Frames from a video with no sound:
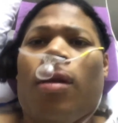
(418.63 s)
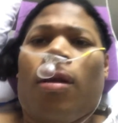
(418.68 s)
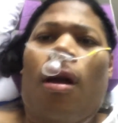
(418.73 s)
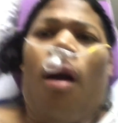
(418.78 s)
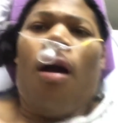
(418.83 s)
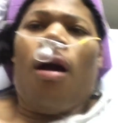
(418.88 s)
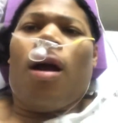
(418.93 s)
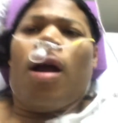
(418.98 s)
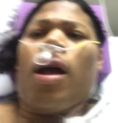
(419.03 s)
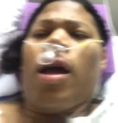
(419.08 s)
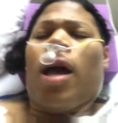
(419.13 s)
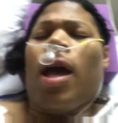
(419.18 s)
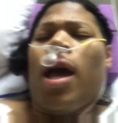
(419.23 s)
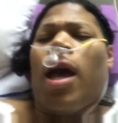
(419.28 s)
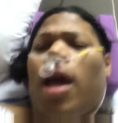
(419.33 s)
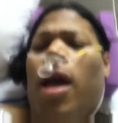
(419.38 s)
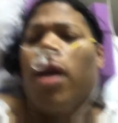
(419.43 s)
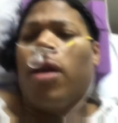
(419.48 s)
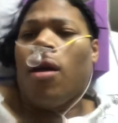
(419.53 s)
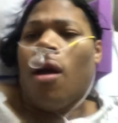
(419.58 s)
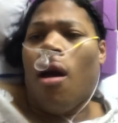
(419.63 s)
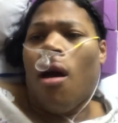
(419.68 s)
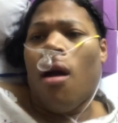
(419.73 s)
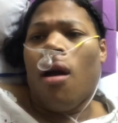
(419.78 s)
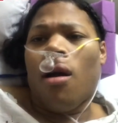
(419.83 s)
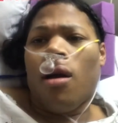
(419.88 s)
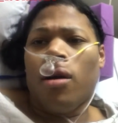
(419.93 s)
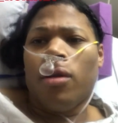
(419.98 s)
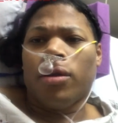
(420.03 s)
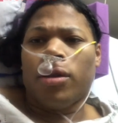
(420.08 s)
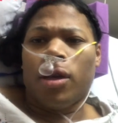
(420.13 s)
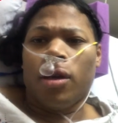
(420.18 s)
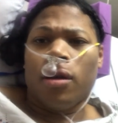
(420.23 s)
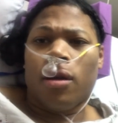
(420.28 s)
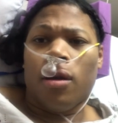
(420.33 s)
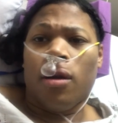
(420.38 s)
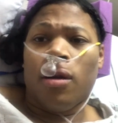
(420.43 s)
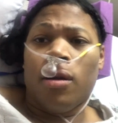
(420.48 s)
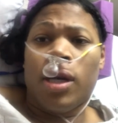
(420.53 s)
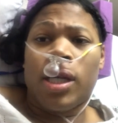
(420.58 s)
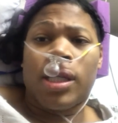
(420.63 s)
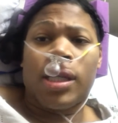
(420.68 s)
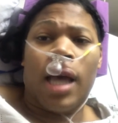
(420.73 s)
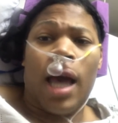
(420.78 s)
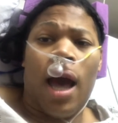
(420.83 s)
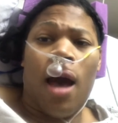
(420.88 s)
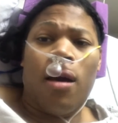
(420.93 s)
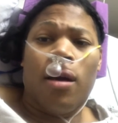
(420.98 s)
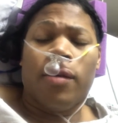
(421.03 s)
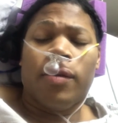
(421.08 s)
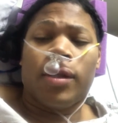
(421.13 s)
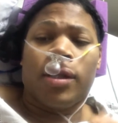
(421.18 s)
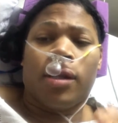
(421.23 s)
All right, hey y'all. Your girl is out of